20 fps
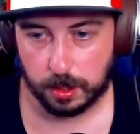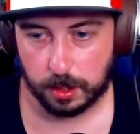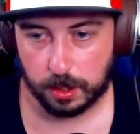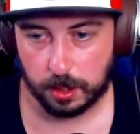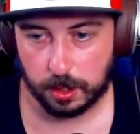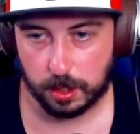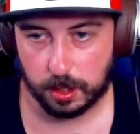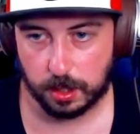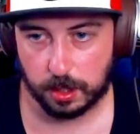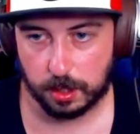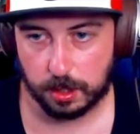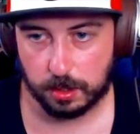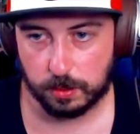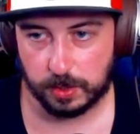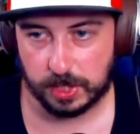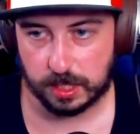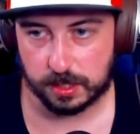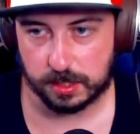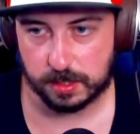And we got